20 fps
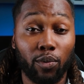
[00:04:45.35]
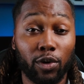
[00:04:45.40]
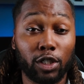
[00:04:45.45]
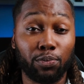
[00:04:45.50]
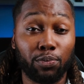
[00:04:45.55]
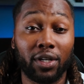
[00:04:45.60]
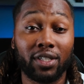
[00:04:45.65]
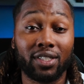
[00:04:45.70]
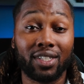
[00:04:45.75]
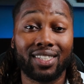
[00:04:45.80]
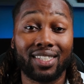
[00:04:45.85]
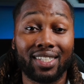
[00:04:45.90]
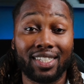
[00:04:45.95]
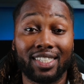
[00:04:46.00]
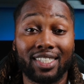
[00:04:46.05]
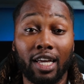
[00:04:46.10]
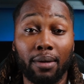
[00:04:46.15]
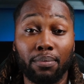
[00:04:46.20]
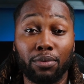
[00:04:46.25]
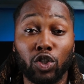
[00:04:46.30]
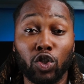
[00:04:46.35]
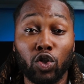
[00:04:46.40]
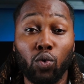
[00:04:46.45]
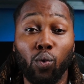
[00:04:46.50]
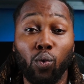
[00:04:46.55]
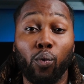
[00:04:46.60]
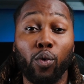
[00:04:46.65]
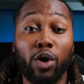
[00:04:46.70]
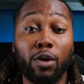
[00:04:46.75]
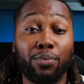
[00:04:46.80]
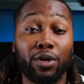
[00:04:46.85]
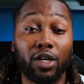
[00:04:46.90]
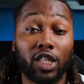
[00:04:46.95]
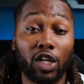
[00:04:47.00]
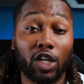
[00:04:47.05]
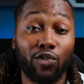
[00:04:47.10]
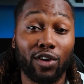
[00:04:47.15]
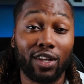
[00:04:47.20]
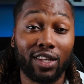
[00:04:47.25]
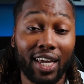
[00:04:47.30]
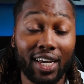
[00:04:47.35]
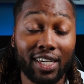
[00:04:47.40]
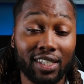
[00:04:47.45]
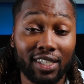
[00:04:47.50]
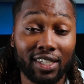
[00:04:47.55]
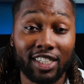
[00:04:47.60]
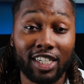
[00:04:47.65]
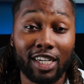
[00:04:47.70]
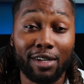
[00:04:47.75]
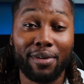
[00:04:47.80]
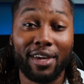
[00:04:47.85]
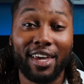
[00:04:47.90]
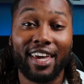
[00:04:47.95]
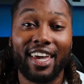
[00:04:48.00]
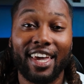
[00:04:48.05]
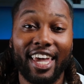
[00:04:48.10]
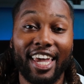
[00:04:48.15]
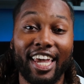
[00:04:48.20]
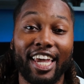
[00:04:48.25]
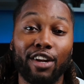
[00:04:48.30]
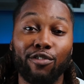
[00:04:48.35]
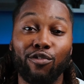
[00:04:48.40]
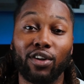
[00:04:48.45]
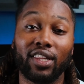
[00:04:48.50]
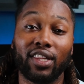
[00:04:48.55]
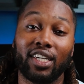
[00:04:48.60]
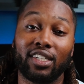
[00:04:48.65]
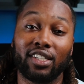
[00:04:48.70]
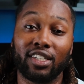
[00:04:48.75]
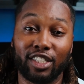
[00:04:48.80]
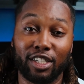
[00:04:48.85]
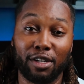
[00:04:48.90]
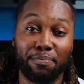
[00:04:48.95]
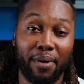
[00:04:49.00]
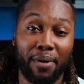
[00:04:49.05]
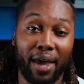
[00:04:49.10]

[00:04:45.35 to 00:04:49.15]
which brings us to step 2, where we put the relationship in relationship